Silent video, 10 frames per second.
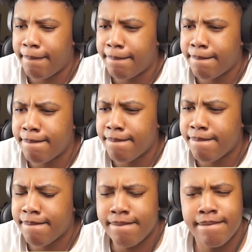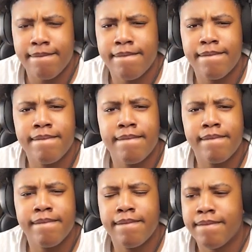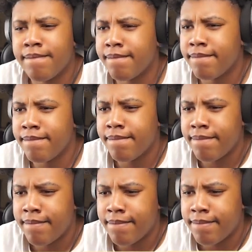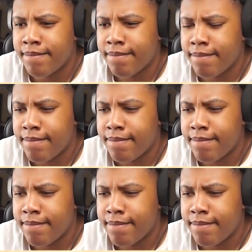(not speaking)